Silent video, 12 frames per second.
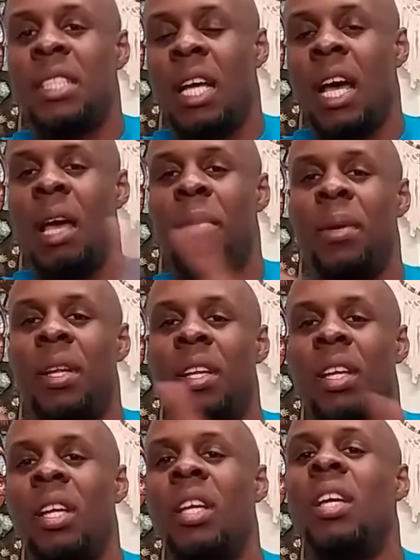timing.
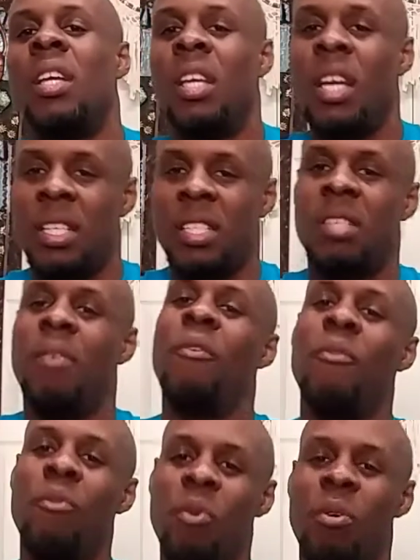Yes,
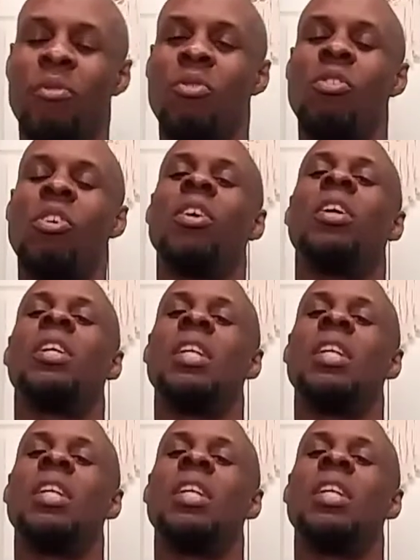4/4